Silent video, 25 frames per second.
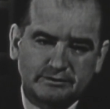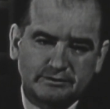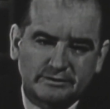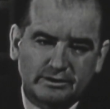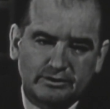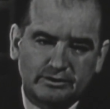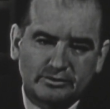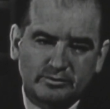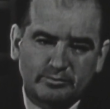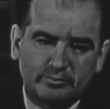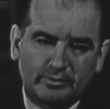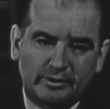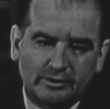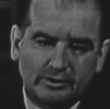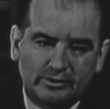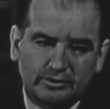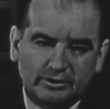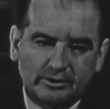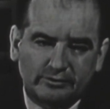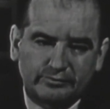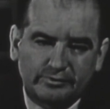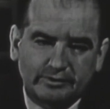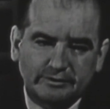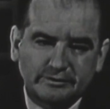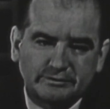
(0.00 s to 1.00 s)
sent to my
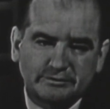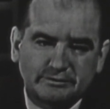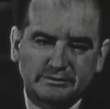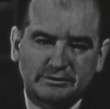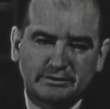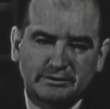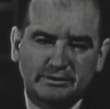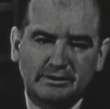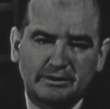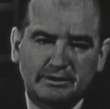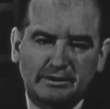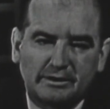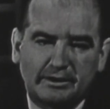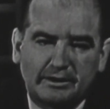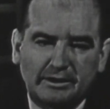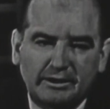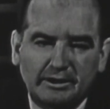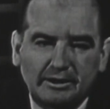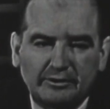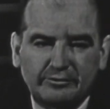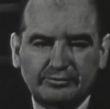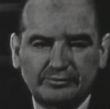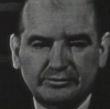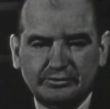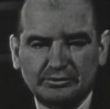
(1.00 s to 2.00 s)
office
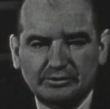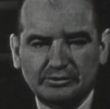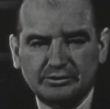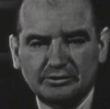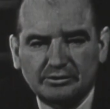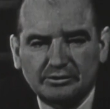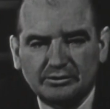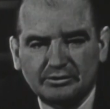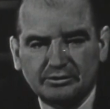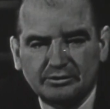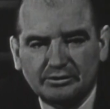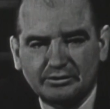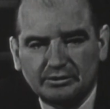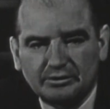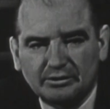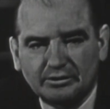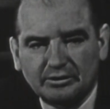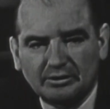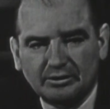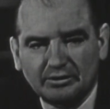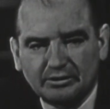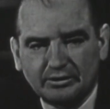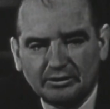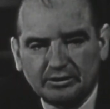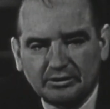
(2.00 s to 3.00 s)
after
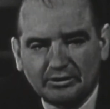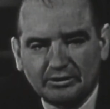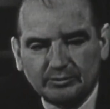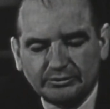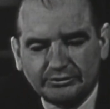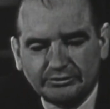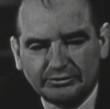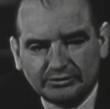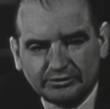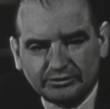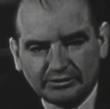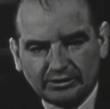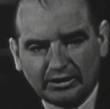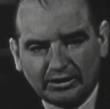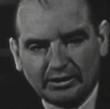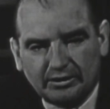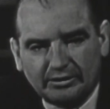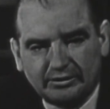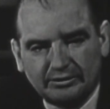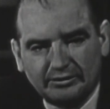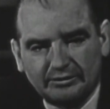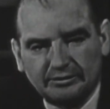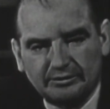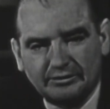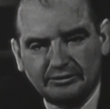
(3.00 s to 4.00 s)
Mr.
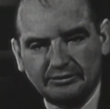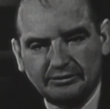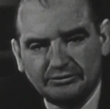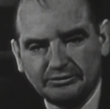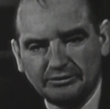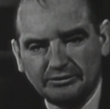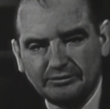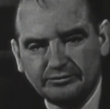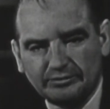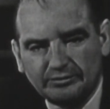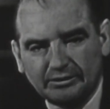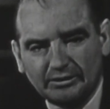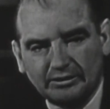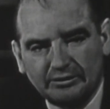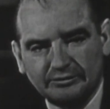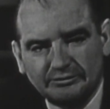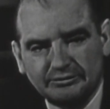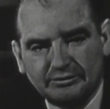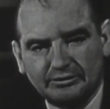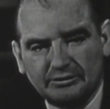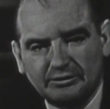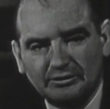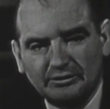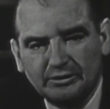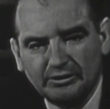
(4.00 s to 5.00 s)
Cotter, the chief
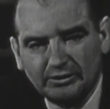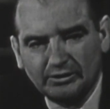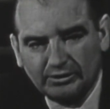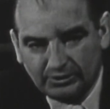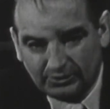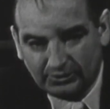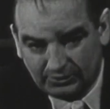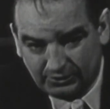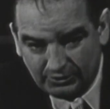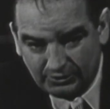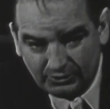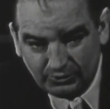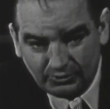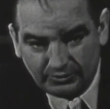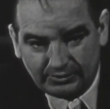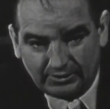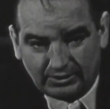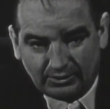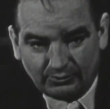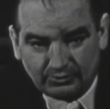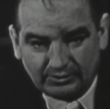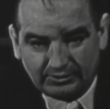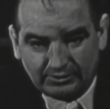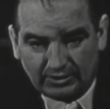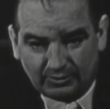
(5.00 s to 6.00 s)
counsel, knew that
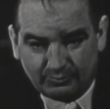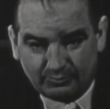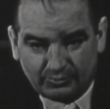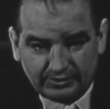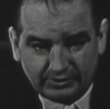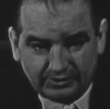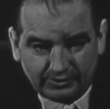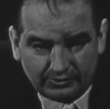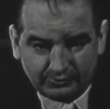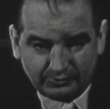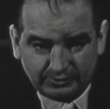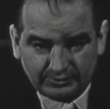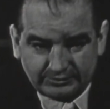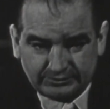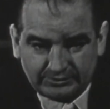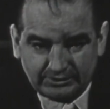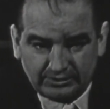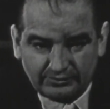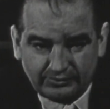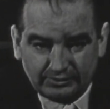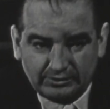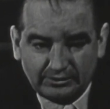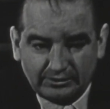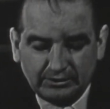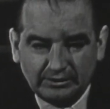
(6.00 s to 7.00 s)
I would not be there to
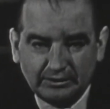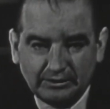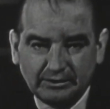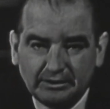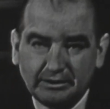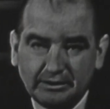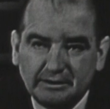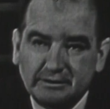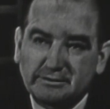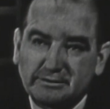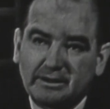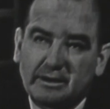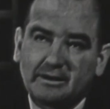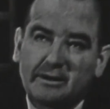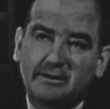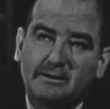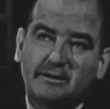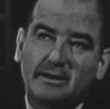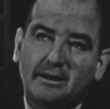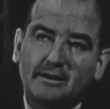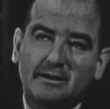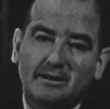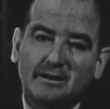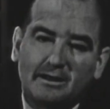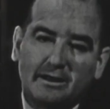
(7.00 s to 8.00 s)
receive it. He set a
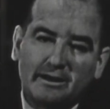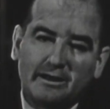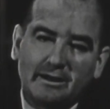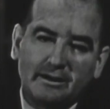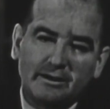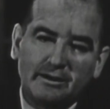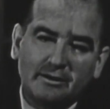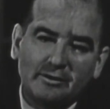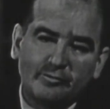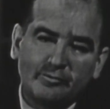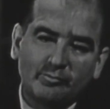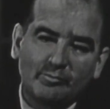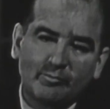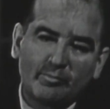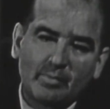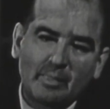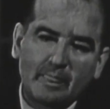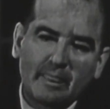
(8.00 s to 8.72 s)
deadline